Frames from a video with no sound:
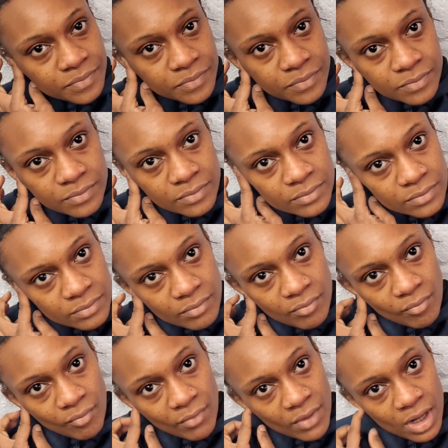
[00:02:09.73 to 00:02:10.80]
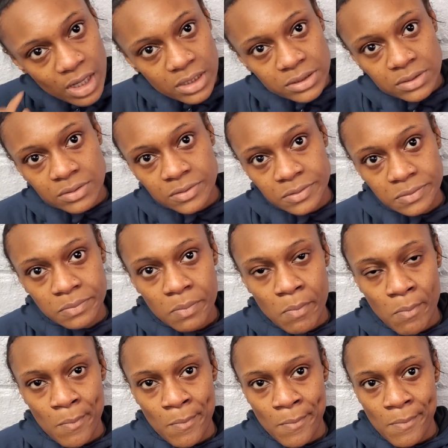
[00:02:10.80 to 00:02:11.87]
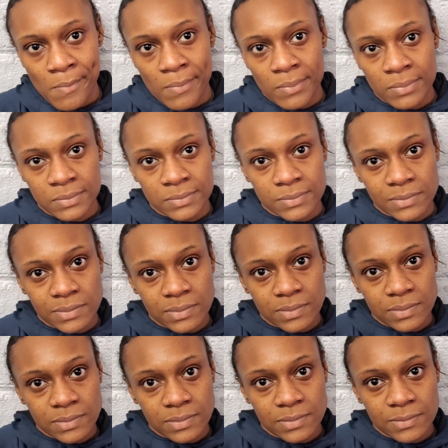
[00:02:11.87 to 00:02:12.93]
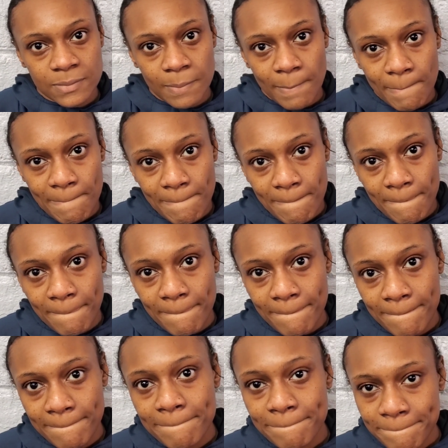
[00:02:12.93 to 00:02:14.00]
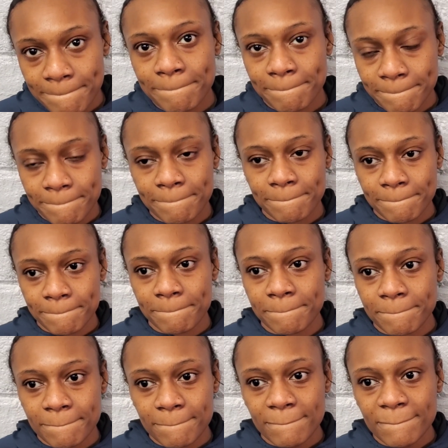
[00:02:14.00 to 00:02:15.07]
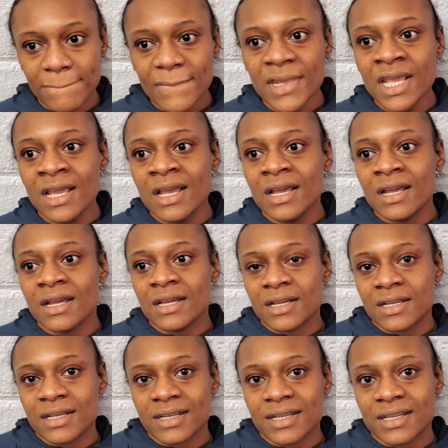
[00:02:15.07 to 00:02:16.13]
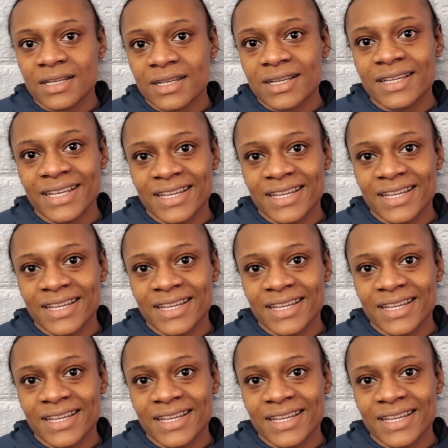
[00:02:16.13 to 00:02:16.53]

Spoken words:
All right, cool. As far as with you, what is the biggest difference between the amateurs and the professionals? I know you only had one fight.